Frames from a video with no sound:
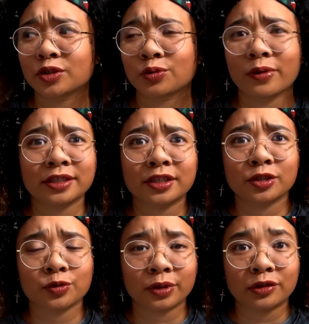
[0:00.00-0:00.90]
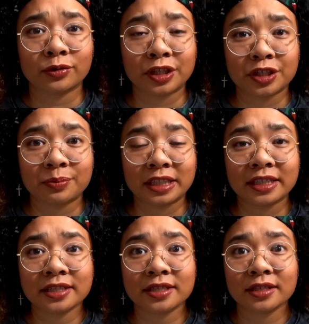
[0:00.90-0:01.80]
20 to 23-ish
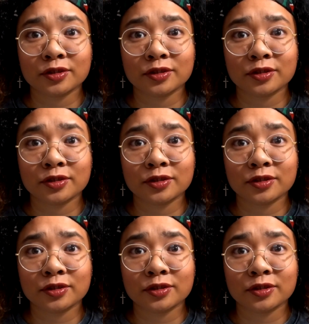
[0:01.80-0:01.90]
minutes.